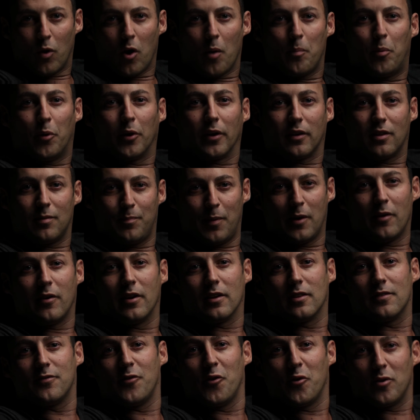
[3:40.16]
I put
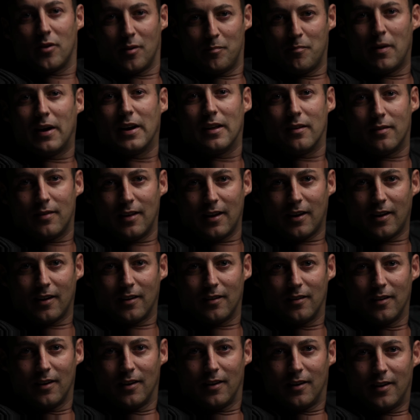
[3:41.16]
experience first and money
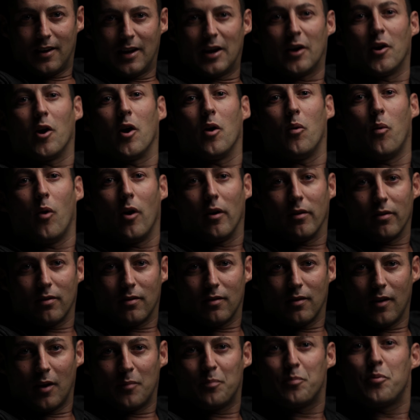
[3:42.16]
second, here I was.
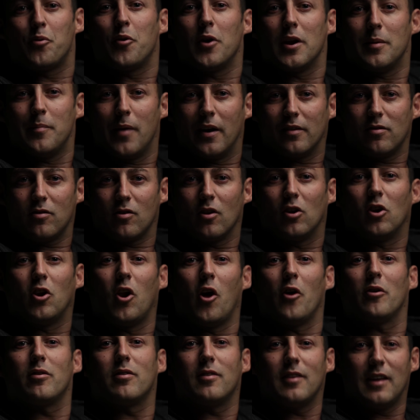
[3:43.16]
I'd pretty much
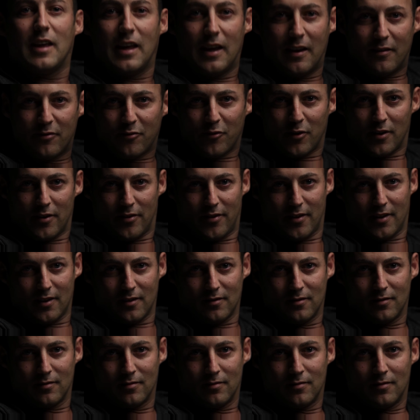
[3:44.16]
lost everything.
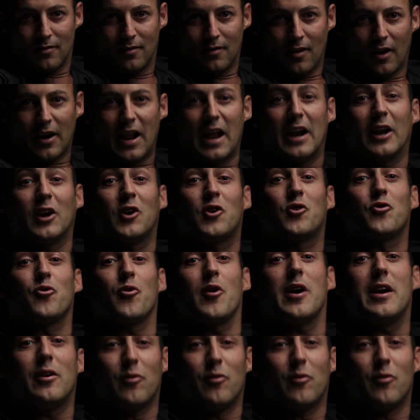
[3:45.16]
I'd had a great